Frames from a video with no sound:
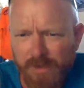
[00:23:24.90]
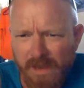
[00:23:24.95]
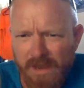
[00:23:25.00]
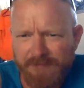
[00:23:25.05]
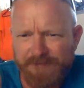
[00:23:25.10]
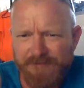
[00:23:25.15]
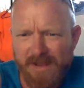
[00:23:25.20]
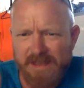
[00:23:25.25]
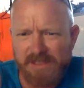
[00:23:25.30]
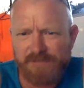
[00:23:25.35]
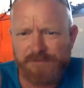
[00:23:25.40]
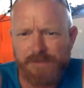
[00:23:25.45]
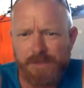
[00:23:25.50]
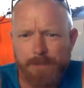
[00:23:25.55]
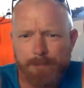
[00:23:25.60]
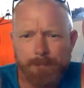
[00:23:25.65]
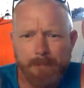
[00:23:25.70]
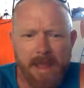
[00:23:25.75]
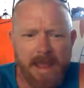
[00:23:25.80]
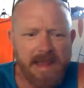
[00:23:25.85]
If that's for the
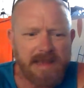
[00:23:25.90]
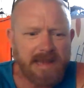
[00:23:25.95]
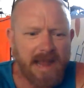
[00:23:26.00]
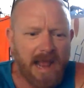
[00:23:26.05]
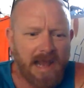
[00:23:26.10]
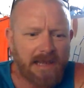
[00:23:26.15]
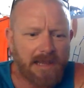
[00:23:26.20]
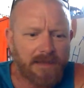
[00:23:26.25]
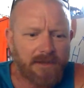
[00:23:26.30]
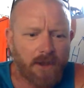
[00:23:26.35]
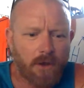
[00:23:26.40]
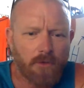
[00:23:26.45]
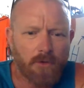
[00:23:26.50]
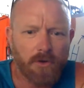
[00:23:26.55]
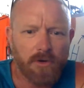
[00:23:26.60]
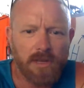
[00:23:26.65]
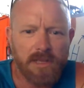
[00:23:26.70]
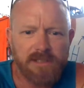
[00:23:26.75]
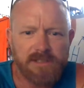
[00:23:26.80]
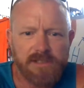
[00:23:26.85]
main halyard, hold
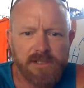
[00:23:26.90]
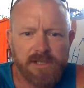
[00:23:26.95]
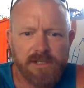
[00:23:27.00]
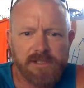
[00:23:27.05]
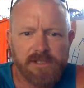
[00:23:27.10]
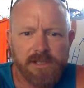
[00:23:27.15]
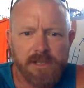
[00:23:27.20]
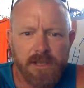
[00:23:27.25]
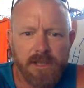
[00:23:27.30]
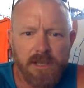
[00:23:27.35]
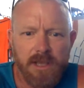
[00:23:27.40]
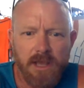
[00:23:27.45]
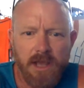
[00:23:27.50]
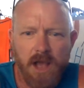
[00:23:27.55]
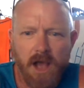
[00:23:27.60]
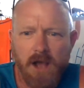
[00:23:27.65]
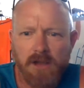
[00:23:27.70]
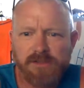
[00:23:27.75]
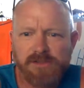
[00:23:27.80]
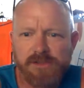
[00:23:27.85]
on, let's just
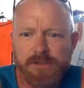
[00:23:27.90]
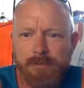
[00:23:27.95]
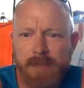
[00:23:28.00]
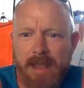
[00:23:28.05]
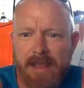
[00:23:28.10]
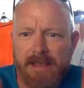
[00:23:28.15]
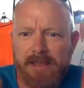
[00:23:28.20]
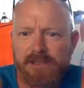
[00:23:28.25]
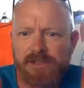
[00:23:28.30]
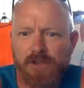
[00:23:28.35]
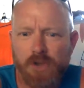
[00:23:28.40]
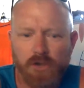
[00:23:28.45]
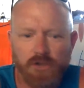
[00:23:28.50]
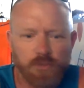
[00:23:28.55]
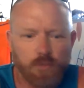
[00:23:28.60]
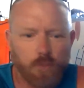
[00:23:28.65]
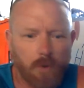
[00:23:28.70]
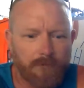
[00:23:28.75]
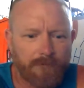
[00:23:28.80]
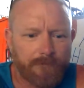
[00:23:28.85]
ask the
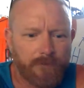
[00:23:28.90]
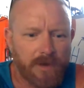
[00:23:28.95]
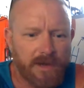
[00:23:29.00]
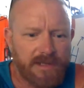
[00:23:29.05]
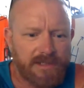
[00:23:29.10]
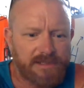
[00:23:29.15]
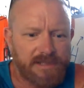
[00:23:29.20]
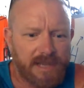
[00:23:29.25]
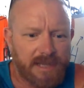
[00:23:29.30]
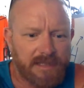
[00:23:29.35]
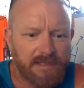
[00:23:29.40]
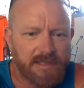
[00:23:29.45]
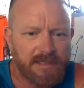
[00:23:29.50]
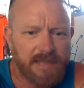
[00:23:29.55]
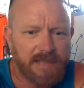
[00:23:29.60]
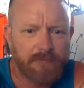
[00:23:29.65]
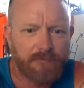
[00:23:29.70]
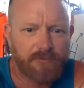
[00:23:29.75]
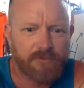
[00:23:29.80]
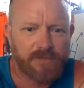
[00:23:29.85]
Macintosh what
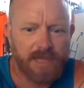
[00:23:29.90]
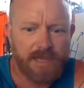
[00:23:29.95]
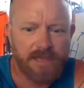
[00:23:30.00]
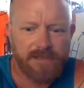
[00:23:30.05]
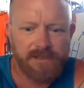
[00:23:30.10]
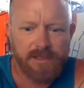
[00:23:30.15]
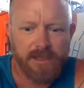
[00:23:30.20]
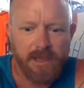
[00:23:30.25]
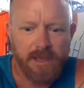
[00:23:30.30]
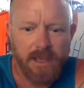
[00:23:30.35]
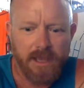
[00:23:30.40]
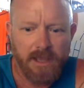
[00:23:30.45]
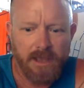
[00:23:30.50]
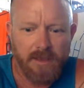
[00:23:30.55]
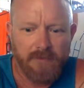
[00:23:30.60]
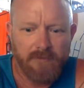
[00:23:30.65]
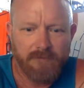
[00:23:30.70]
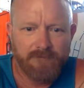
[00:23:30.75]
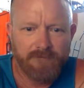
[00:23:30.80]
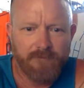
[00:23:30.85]
3/16 is
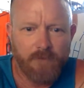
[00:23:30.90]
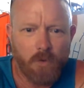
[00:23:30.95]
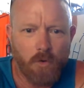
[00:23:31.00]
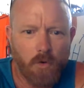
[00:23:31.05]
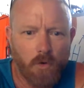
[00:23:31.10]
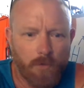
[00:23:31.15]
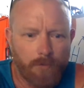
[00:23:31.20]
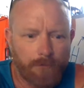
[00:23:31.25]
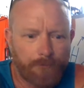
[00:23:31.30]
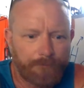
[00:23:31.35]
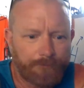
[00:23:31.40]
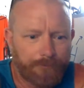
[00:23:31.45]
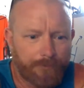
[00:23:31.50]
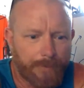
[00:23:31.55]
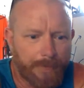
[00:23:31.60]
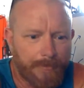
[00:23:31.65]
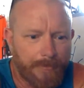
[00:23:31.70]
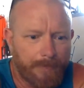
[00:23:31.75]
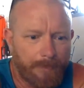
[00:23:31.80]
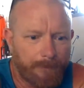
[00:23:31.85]
for
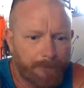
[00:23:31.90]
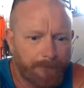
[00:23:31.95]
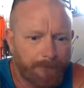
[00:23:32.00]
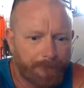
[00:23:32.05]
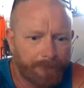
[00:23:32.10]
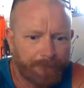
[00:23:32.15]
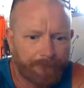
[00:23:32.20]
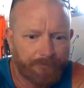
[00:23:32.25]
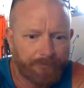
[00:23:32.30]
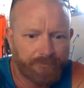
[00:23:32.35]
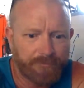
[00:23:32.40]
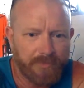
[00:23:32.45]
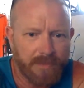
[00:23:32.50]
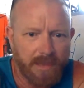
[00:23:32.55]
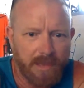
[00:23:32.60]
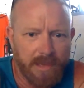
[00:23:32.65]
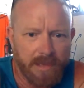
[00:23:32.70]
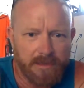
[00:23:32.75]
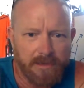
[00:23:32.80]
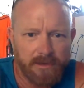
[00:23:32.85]

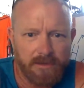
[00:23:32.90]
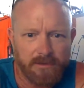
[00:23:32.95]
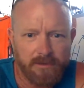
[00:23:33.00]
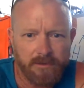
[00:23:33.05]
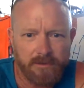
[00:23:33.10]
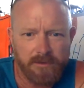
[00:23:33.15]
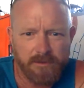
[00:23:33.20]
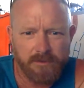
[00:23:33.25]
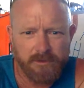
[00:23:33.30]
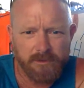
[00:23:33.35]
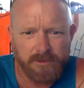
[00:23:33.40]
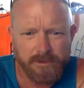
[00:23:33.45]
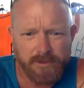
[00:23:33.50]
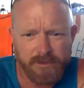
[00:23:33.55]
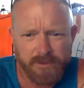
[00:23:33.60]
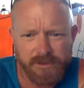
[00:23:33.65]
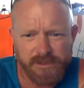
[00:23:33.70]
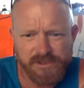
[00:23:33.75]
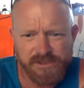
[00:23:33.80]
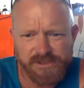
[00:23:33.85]
in
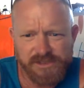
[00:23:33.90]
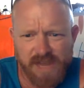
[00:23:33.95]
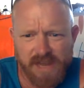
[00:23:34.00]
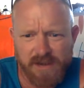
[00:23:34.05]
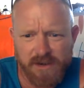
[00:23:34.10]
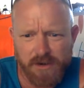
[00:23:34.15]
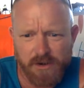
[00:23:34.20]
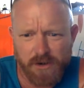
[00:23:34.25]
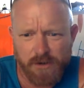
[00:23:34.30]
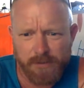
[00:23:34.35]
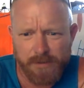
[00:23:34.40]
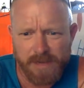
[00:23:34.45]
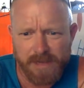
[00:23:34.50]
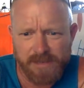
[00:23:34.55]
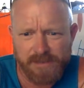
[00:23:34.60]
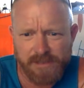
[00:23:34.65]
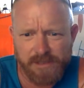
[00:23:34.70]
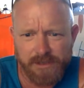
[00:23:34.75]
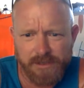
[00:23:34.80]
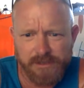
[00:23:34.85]

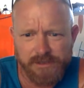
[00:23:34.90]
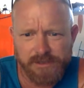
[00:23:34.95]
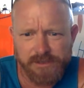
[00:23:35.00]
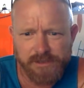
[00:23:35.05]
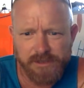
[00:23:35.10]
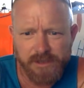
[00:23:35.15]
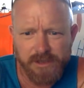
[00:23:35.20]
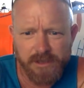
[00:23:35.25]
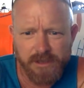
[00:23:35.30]
centimeters.